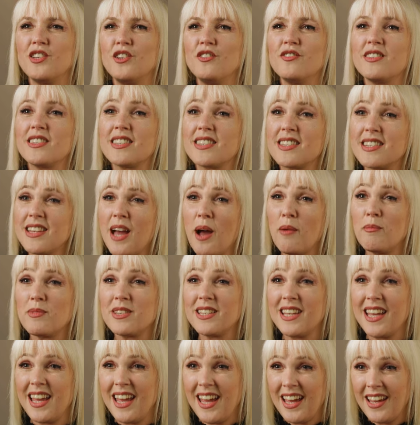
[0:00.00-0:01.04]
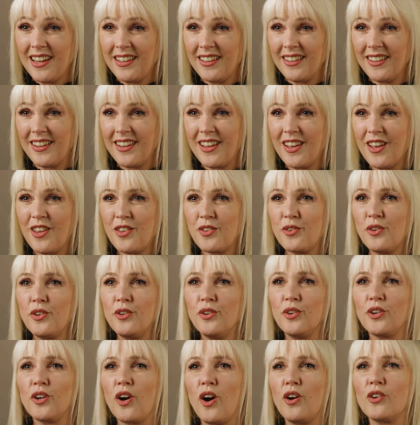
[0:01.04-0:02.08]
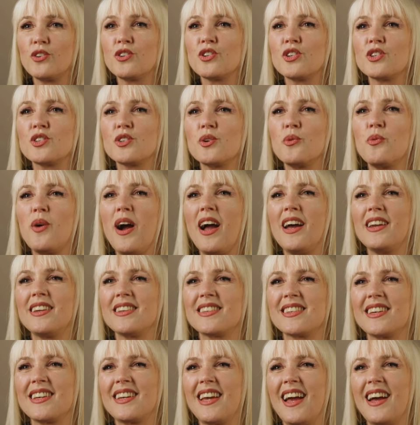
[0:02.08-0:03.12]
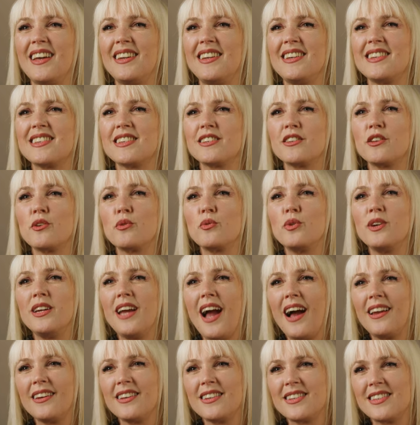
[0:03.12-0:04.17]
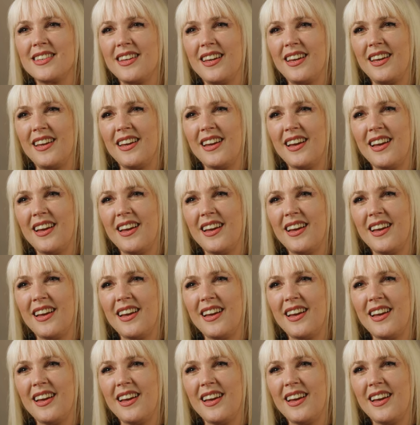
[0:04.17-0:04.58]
you've stepped in through your conscious awareness again into the reality